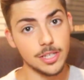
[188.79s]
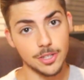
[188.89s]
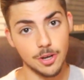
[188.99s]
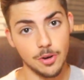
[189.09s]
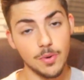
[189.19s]

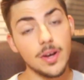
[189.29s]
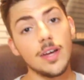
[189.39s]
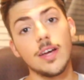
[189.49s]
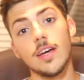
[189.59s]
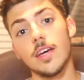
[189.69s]
So,
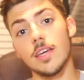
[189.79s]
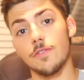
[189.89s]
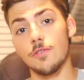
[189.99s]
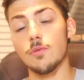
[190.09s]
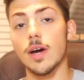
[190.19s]

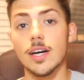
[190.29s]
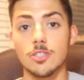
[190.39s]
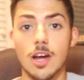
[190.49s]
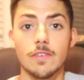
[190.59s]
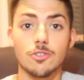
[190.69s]
if you
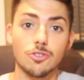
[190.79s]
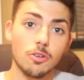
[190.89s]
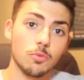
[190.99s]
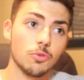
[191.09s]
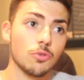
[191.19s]
guys are having
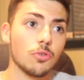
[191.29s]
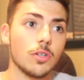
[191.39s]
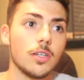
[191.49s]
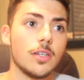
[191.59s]
trouble,